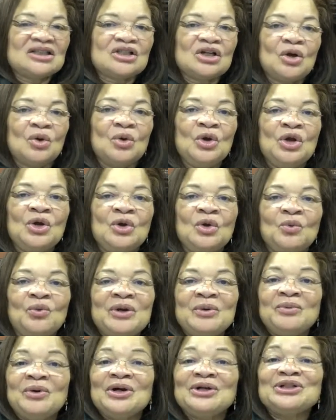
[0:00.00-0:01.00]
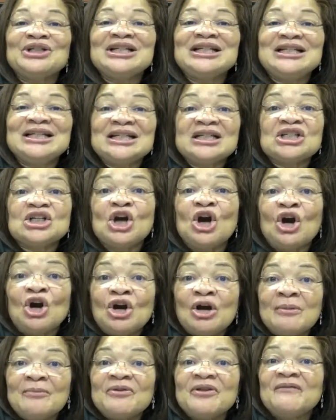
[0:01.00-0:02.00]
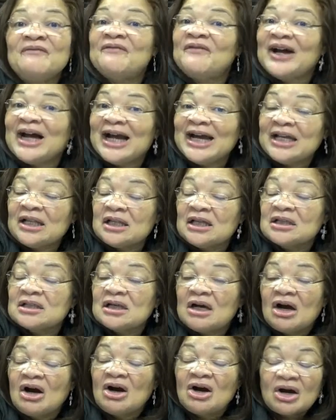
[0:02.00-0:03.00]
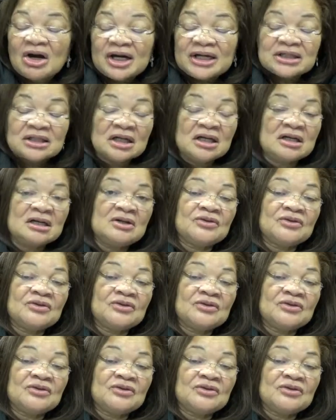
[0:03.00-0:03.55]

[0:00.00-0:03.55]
So we want to disarm the violent heart,